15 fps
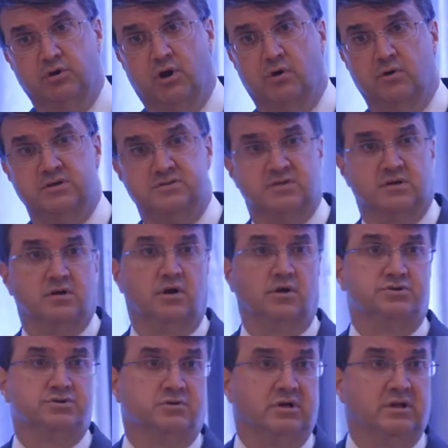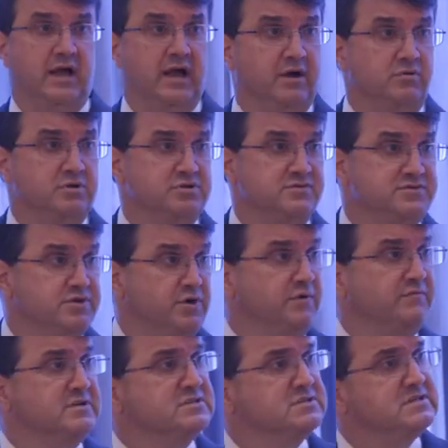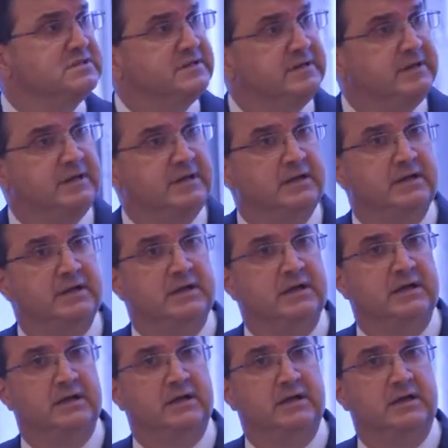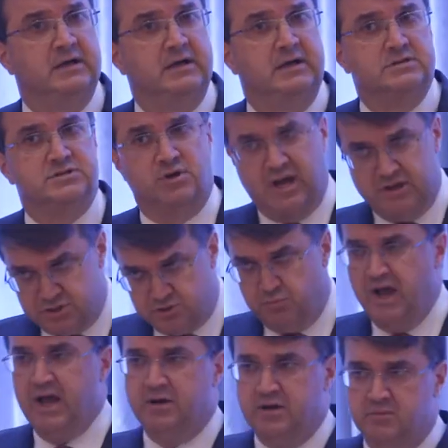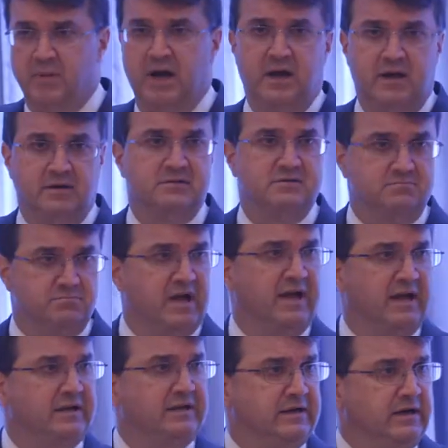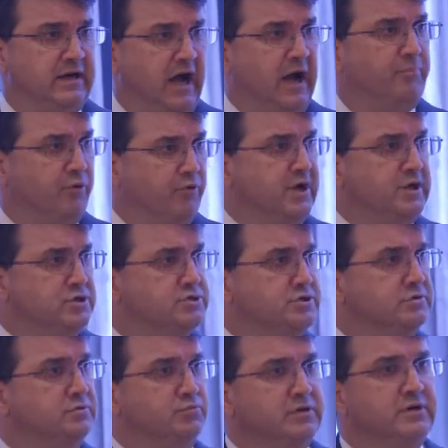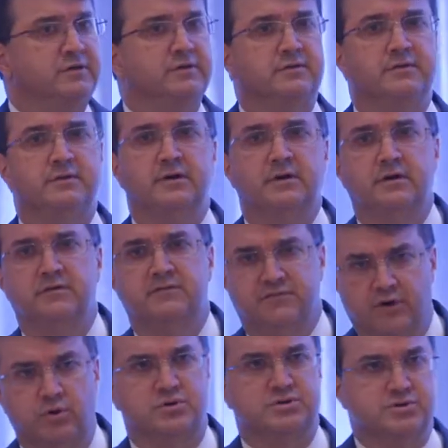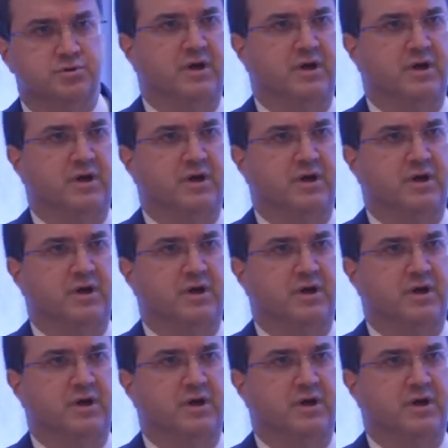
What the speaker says: know is the culture and language of service. So I surrounded my operation with folks